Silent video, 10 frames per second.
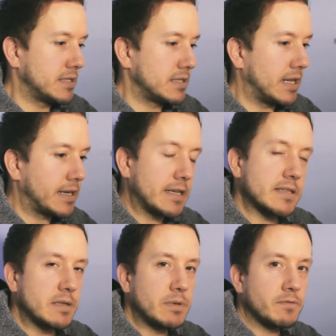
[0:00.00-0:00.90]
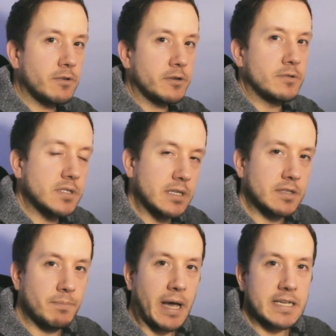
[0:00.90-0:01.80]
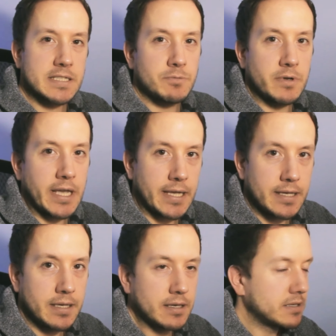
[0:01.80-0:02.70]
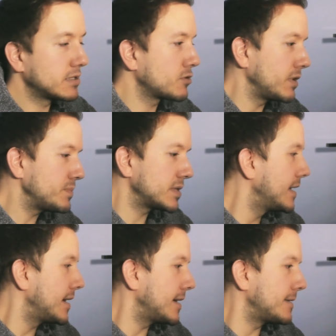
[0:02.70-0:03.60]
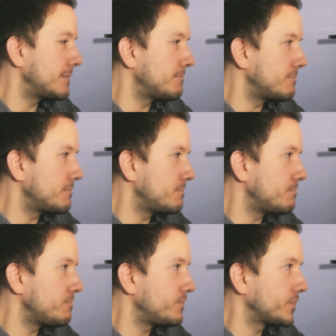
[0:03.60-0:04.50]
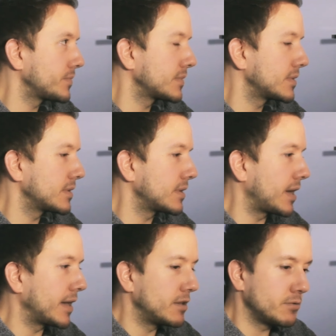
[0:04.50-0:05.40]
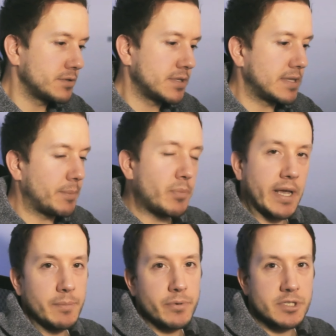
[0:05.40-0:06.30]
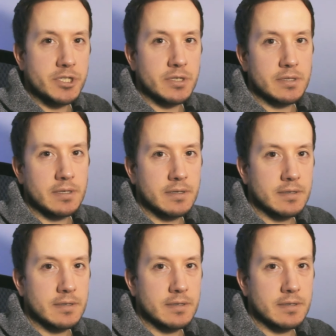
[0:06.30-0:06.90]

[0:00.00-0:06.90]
like I said before, using the Max to AE script. I used a plane position